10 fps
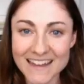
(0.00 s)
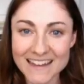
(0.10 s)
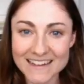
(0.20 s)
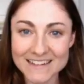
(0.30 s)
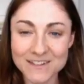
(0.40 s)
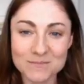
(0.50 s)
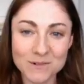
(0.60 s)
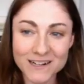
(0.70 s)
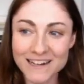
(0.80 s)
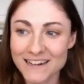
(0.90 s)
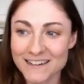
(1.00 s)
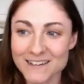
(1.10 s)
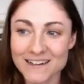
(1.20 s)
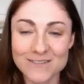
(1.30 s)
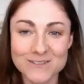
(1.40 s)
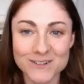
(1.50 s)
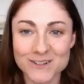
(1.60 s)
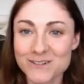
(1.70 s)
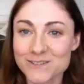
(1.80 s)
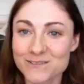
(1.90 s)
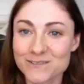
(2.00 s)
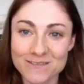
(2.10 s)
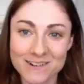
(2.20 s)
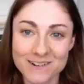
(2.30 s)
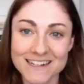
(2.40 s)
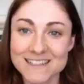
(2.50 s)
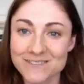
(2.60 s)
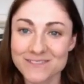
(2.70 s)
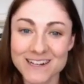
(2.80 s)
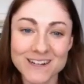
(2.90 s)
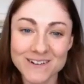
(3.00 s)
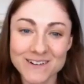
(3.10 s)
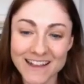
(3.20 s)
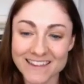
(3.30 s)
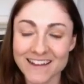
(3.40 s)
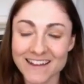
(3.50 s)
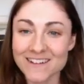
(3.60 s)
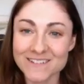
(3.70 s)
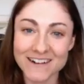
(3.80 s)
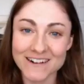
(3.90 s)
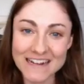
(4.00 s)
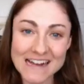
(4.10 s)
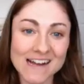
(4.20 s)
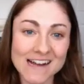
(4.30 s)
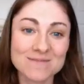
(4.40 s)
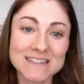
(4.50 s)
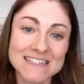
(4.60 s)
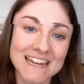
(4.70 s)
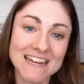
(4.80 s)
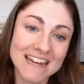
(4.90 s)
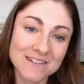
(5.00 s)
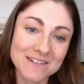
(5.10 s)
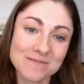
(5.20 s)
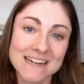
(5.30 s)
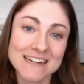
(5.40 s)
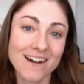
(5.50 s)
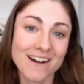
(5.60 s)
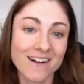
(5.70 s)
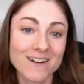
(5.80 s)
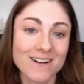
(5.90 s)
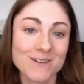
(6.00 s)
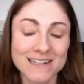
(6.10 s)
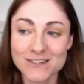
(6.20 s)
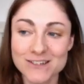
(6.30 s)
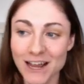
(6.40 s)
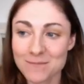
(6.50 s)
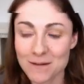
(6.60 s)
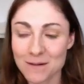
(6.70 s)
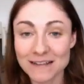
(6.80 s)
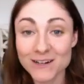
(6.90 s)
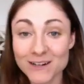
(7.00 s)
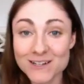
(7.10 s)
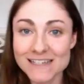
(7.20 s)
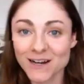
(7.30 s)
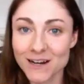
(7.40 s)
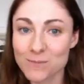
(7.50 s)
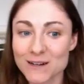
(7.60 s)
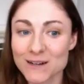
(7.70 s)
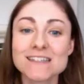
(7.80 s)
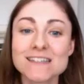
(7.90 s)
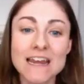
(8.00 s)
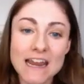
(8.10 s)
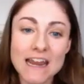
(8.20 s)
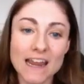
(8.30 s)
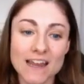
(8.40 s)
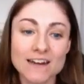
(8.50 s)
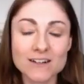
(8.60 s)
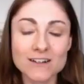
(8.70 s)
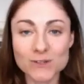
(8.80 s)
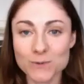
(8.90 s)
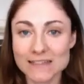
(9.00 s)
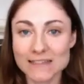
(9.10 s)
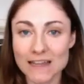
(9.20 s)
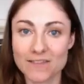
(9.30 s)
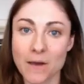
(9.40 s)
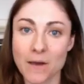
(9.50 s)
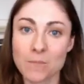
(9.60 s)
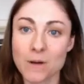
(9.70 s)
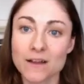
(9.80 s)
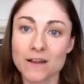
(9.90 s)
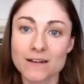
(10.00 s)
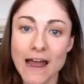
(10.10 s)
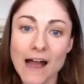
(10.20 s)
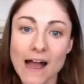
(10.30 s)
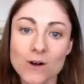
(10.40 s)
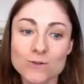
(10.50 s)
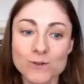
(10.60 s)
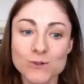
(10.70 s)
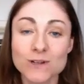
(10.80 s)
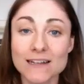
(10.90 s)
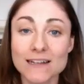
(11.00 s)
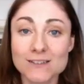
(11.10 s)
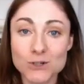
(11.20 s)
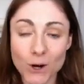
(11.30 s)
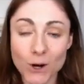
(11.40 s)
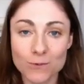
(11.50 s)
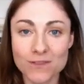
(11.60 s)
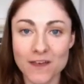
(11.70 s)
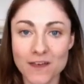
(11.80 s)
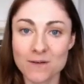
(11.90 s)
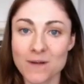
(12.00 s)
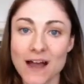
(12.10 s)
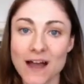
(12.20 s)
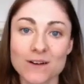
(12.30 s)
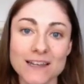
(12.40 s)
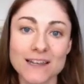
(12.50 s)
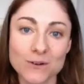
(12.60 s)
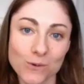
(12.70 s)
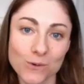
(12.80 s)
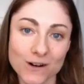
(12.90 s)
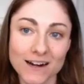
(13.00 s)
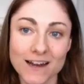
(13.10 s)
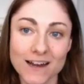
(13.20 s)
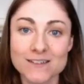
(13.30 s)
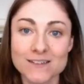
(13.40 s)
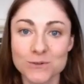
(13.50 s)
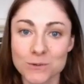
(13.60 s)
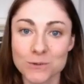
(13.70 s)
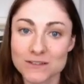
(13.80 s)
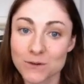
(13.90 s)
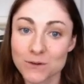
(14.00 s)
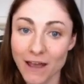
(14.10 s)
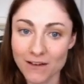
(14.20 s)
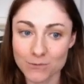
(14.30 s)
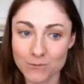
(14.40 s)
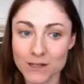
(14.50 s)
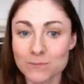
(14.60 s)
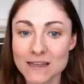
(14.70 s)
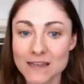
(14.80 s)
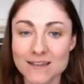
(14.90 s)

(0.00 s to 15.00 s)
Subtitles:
Hi, good morning, good afternoon, whatever it is for you. Hello. Today we are going to chat about my Literacy Center bundles and not just what's in them, but how to get started with them, how to get organized once you have one, because